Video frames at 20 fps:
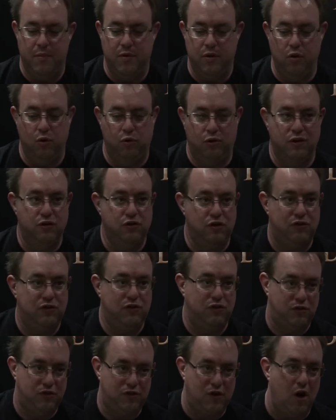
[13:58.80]
You can
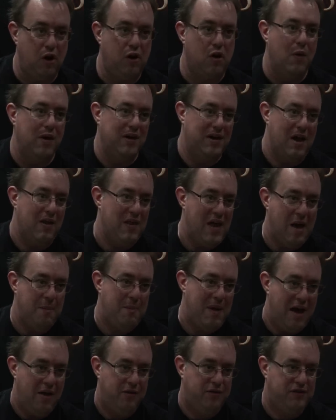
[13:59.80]
just start going down that
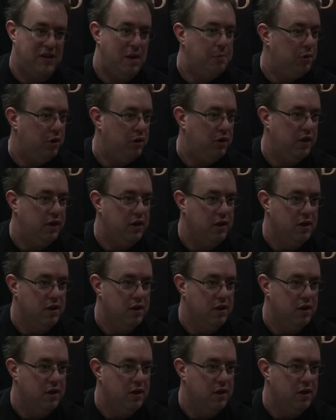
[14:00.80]
path separately.